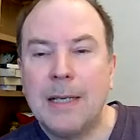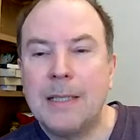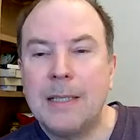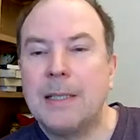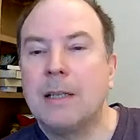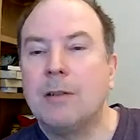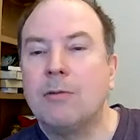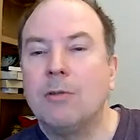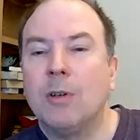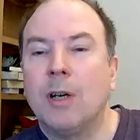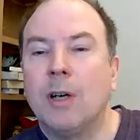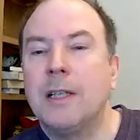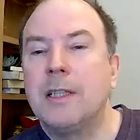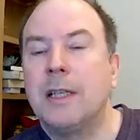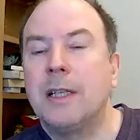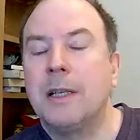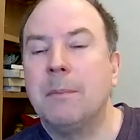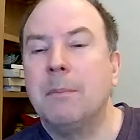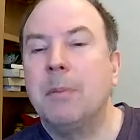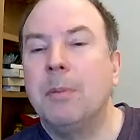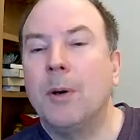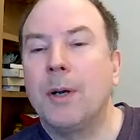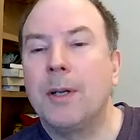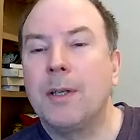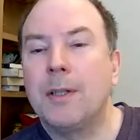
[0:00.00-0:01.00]
basic
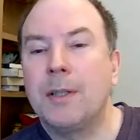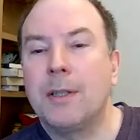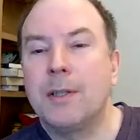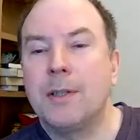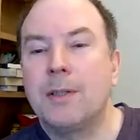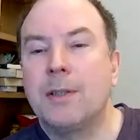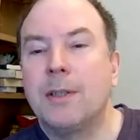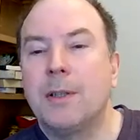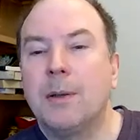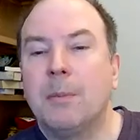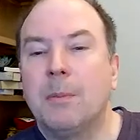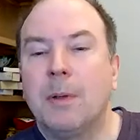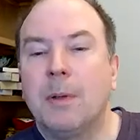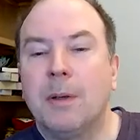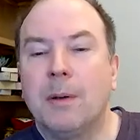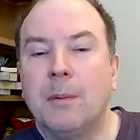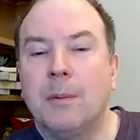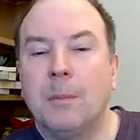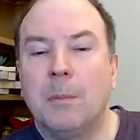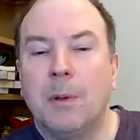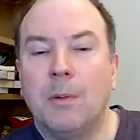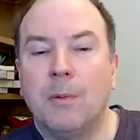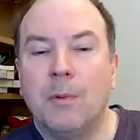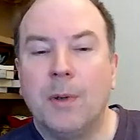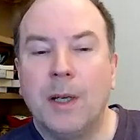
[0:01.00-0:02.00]
writing pointers that were
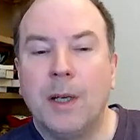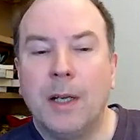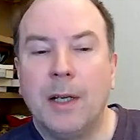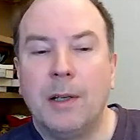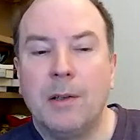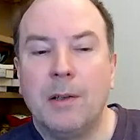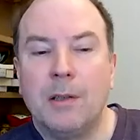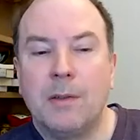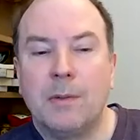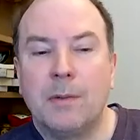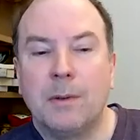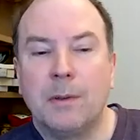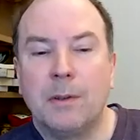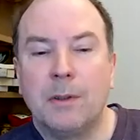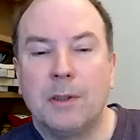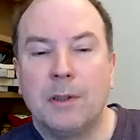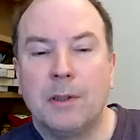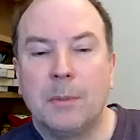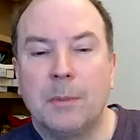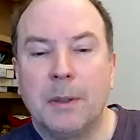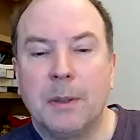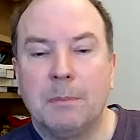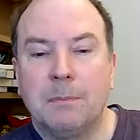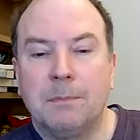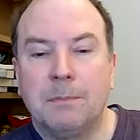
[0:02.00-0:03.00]
really useful
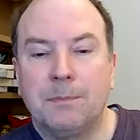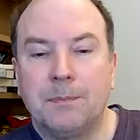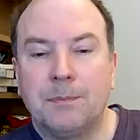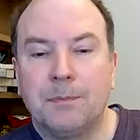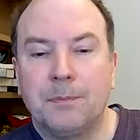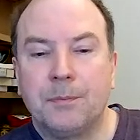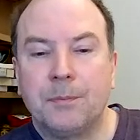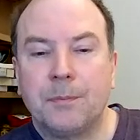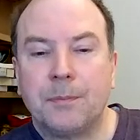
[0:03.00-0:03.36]
to me.